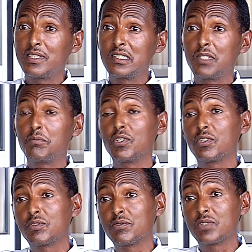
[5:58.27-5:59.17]
They
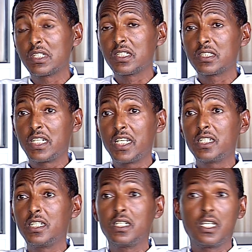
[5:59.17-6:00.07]
belong to the
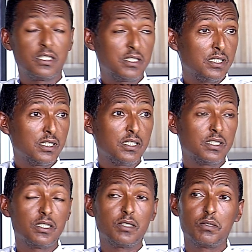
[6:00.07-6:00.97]
state and as
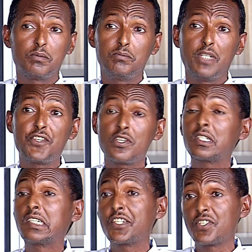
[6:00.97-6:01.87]
the nation's
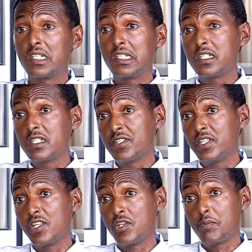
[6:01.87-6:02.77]
nationalities
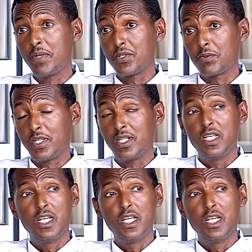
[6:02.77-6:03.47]
in Ethiopia as well.